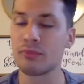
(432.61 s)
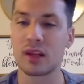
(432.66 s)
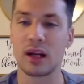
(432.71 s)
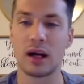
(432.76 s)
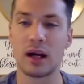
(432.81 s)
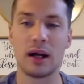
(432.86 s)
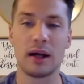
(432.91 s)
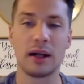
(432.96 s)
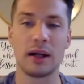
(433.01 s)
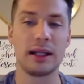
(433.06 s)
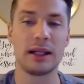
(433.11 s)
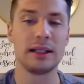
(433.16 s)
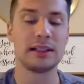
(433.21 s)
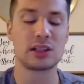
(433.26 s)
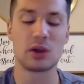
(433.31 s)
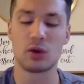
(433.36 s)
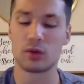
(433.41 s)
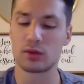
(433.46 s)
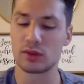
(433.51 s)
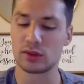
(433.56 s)
uh, he's
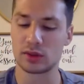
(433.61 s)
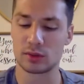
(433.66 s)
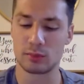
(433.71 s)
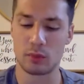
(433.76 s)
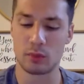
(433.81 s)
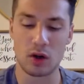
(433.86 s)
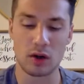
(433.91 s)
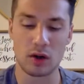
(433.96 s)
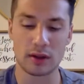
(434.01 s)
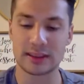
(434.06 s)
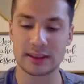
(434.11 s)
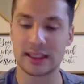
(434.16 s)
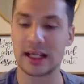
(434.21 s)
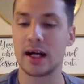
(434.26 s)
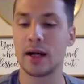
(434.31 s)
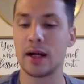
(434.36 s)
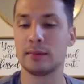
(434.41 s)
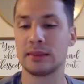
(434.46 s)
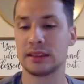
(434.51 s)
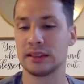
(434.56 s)
going through some hard
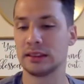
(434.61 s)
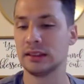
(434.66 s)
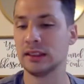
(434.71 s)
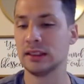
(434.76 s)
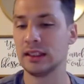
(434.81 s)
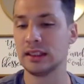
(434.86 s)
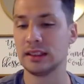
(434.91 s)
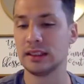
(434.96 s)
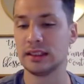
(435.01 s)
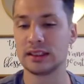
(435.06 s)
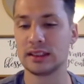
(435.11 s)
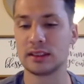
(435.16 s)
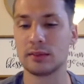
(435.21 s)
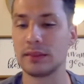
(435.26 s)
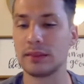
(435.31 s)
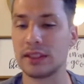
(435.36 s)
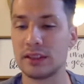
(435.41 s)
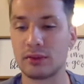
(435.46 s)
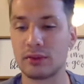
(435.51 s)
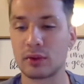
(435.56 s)
times and just some
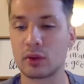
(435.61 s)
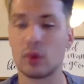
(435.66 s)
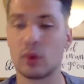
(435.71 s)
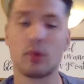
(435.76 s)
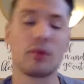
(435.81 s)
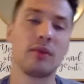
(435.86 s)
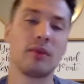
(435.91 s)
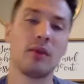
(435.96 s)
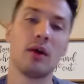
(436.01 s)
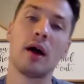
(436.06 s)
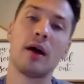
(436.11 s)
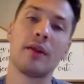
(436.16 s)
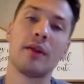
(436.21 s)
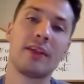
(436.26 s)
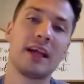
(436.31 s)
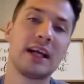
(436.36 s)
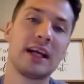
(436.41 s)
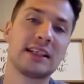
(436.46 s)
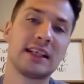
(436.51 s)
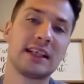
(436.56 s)
difficult uh,
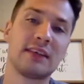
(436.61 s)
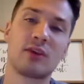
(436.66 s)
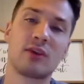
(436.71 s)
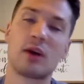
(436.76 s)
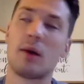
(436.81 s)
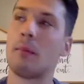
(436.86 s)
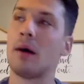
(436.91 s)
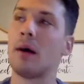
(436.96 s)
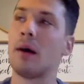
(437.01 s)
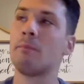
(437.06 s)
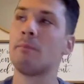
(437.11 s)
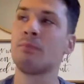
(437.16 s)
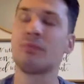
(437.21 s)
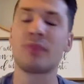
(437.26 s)
things have come up.